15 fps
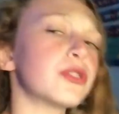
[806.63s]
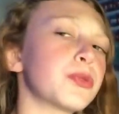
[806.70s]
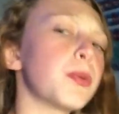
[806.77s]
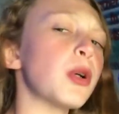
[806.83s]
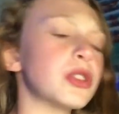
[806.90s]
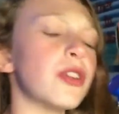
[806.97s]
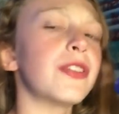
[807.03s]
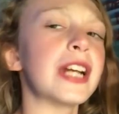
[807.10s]

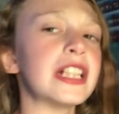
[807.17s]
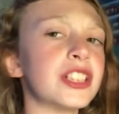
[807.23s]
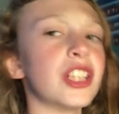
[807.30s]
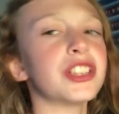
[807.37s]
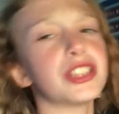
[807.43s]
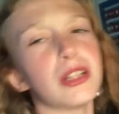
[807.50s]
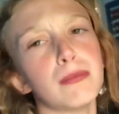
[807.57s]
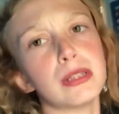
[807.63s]

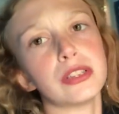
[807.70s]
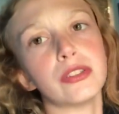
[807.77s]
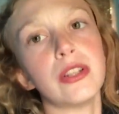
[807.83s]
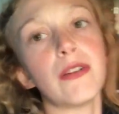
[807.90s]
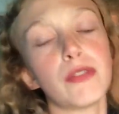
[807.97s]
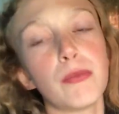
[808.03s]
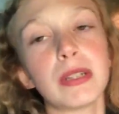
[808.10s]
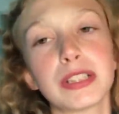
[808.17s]
notifications so I
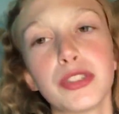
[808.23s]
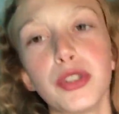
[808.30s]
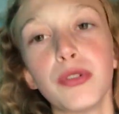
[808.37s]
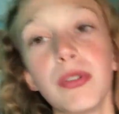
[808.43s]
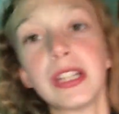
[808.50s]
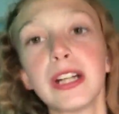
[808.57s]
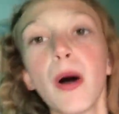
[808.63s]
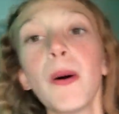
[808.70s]
never miss a new
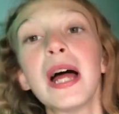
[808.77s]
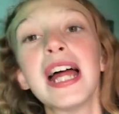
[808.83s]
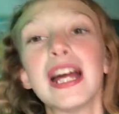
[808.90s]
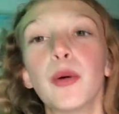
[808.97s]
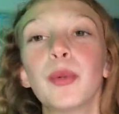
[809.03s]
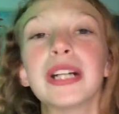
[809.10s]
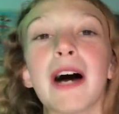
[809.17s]
video. And we